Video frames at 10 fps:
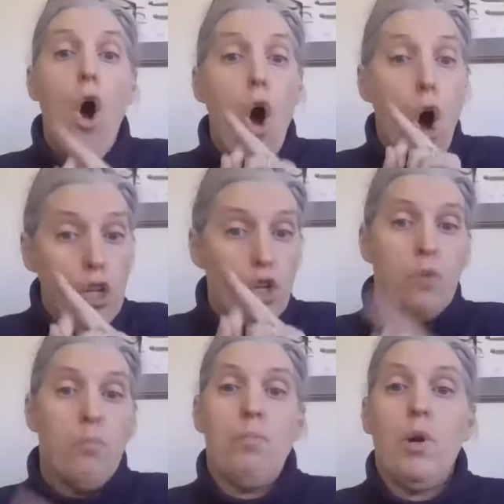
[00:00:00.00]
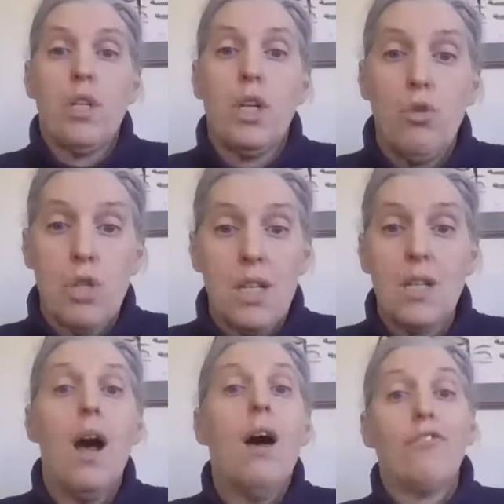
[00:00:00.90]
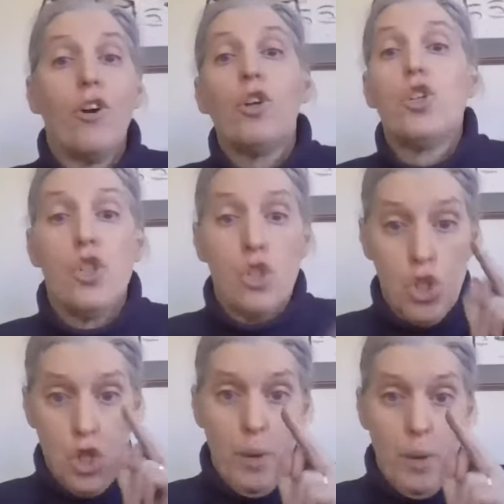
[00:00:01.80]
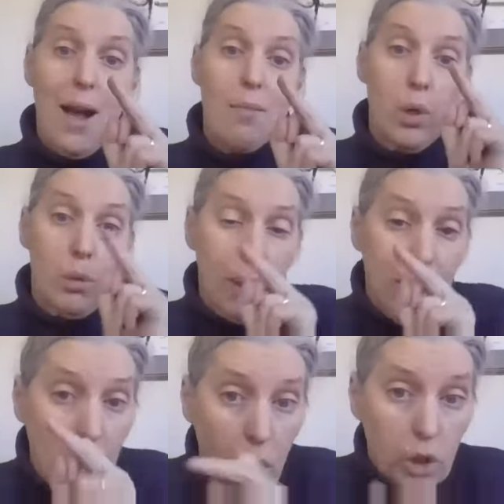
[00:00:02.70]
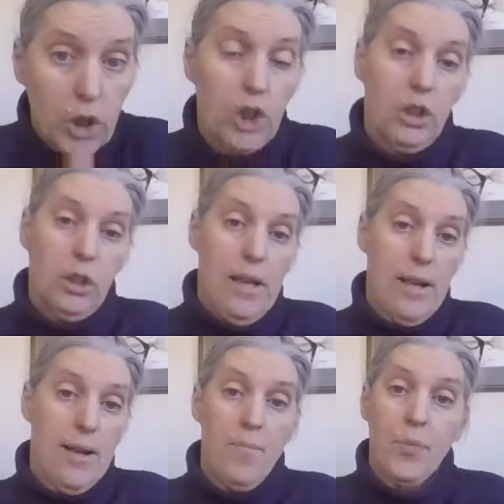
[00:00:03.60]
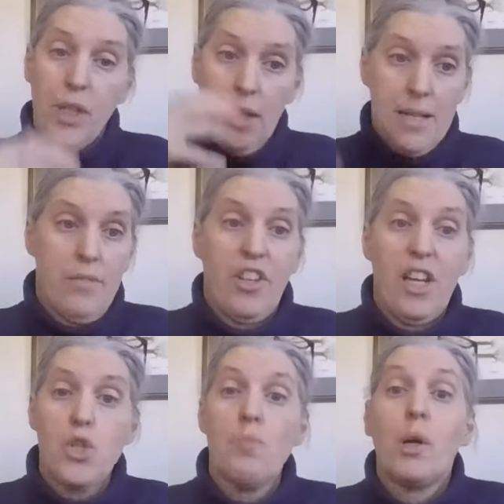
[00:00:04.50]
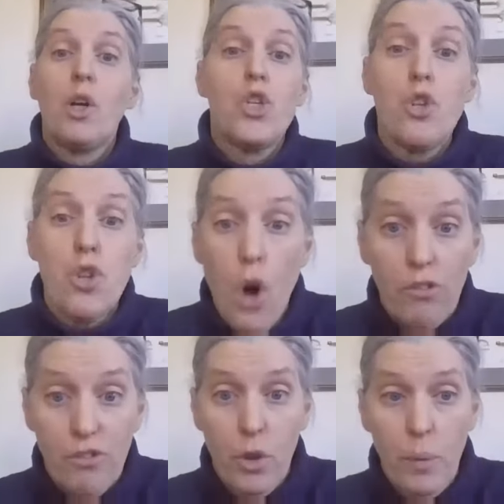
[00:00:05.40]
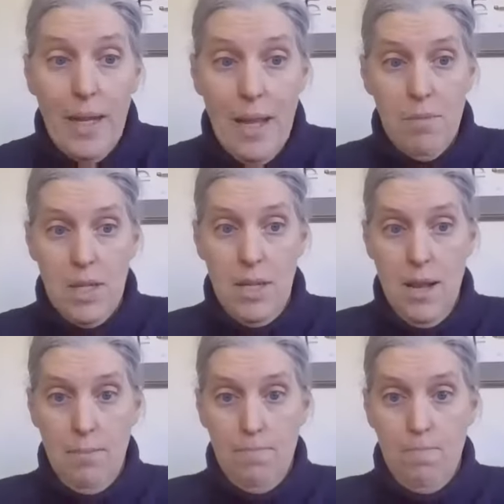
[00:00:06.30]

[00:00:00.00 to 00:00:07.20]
or you could be prosecuted for doing a more precautionary classification because you're not following MCL.